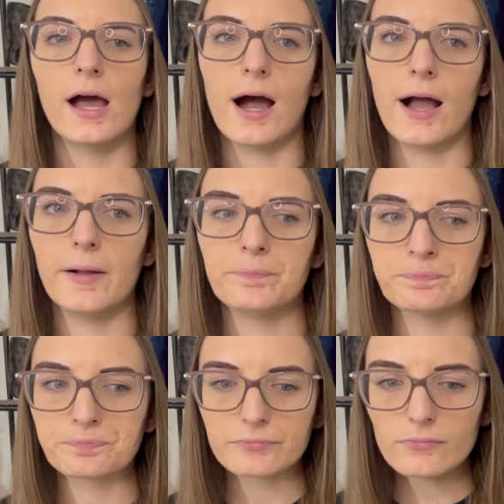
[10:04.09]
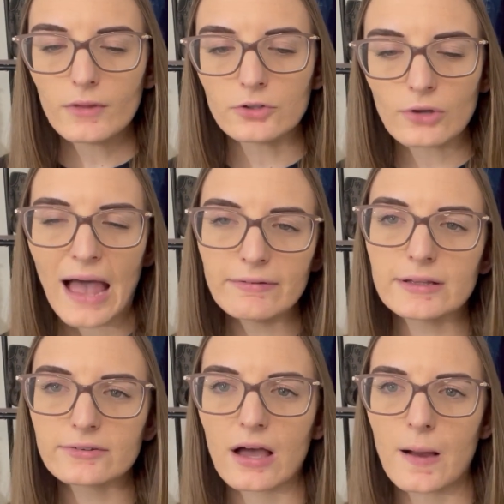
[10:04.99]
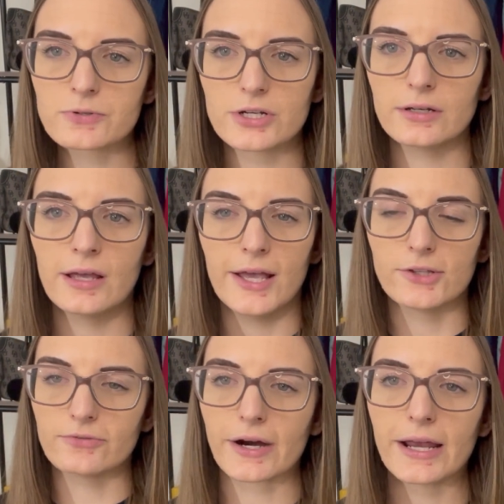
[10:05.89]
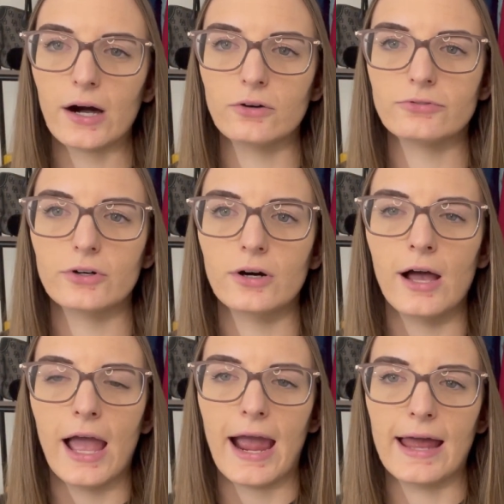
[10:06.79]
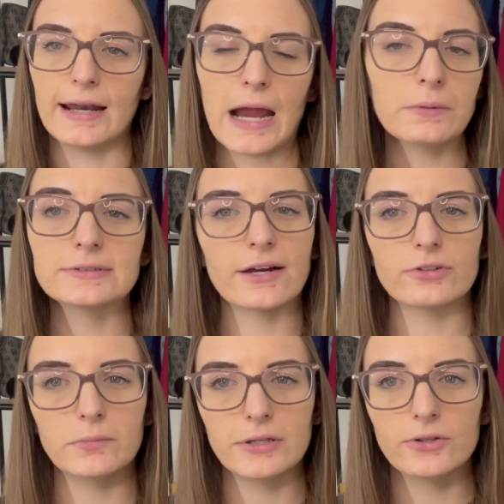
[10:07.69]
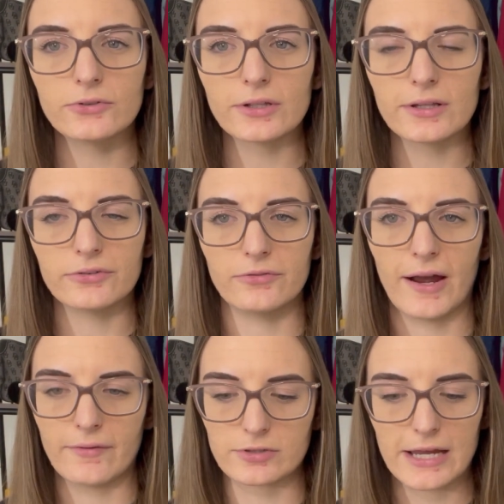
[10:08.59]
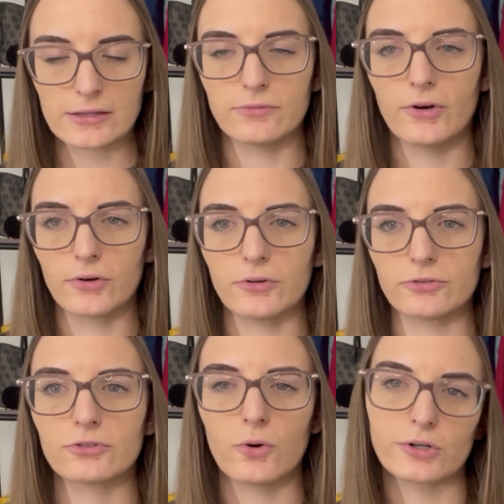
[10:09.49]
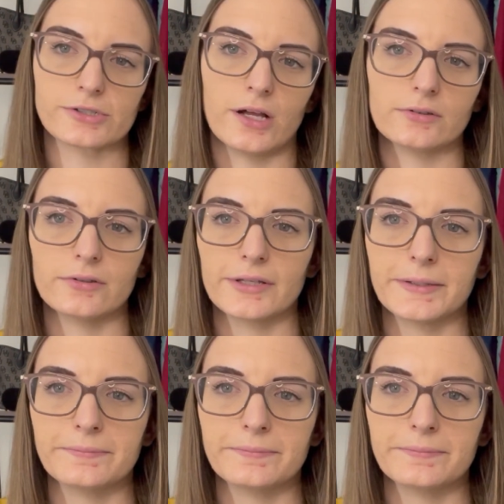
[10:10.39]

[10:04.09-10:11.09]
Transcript: So having this option is very helpful, and I will definitely be using this if I ever take the photos horizontally.